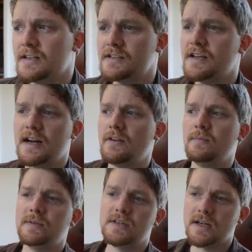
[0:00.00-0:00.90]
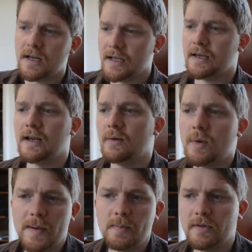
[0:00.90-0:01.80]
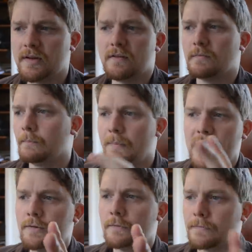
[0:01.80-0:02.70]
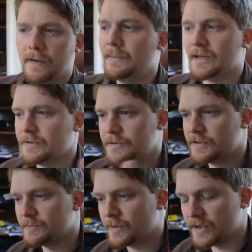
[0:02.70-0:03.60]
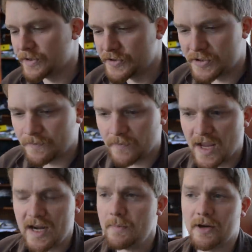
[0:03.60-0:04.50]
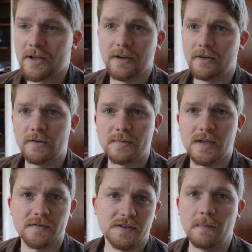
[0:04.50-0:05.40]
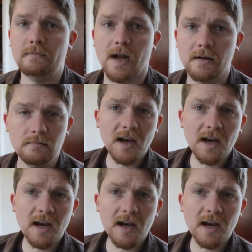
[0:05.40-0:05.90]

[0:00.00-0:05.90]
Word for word: As I said, I don't particularly care what people think of male feminists because anybody can call themselves something.